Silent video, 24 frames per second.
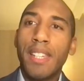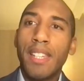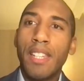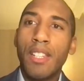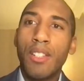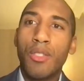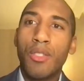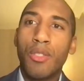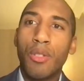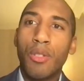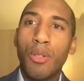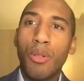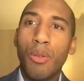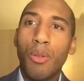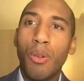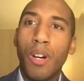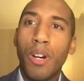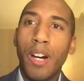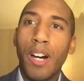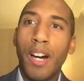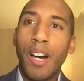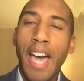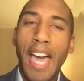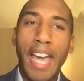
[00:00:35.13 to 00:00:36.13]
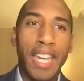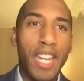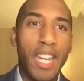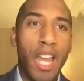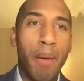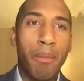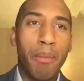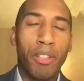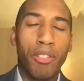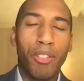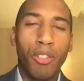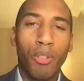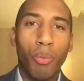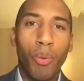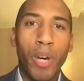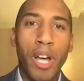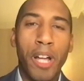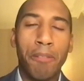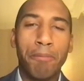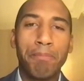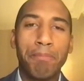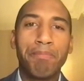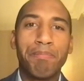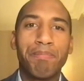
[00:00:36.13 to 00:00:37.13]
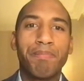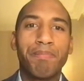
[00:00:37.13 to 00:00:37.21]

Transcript: into uh, economics as well.